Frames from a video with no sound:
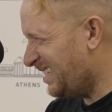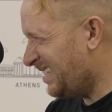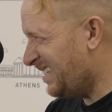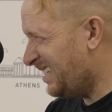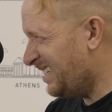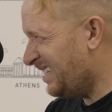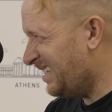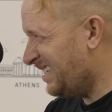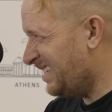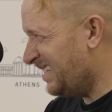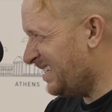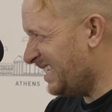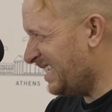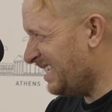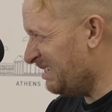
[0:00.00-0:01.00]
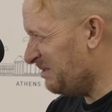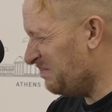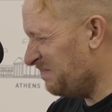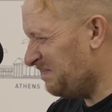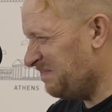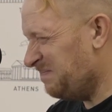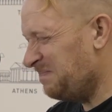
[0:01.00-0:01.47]

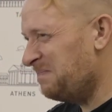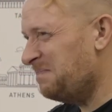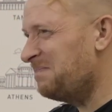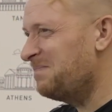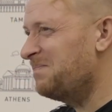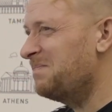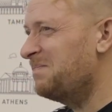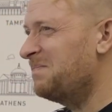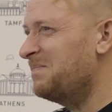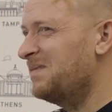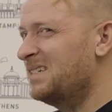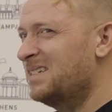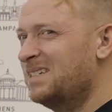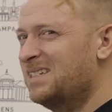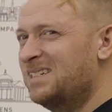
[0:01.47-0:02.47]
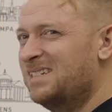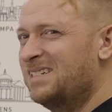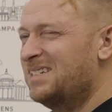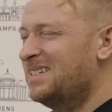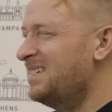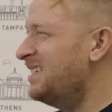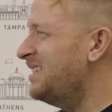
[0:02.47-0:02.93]

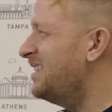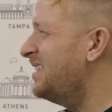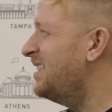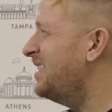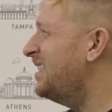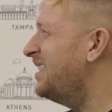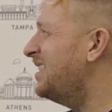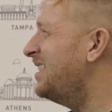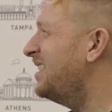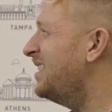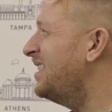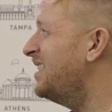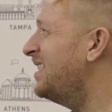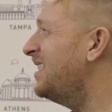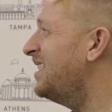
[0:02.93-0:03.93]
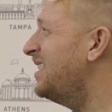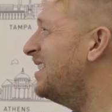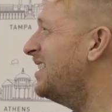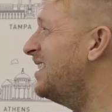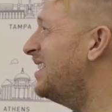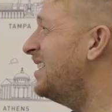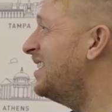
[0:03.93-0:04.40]

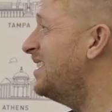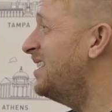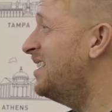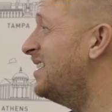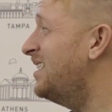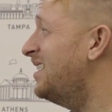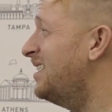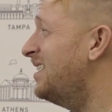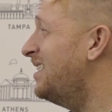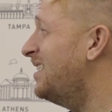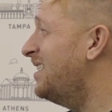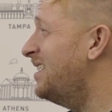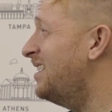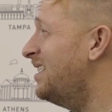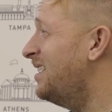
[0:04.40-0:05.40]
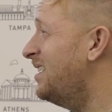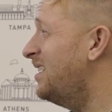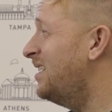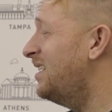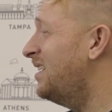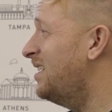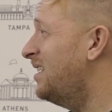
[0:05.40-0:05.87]

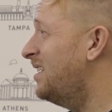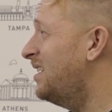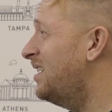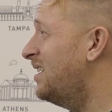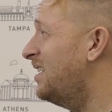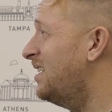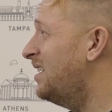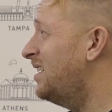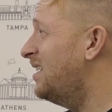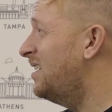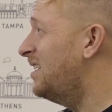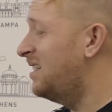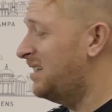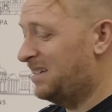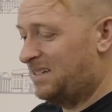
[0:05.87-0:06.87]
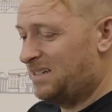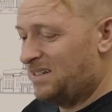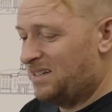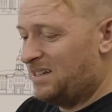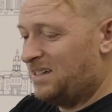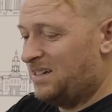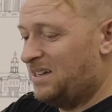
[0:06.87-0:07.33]

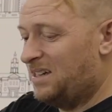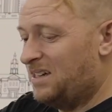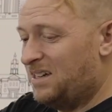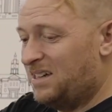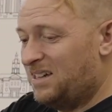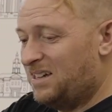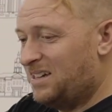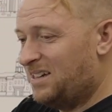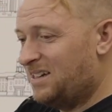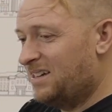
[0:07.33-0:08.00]
The person shown says nothing.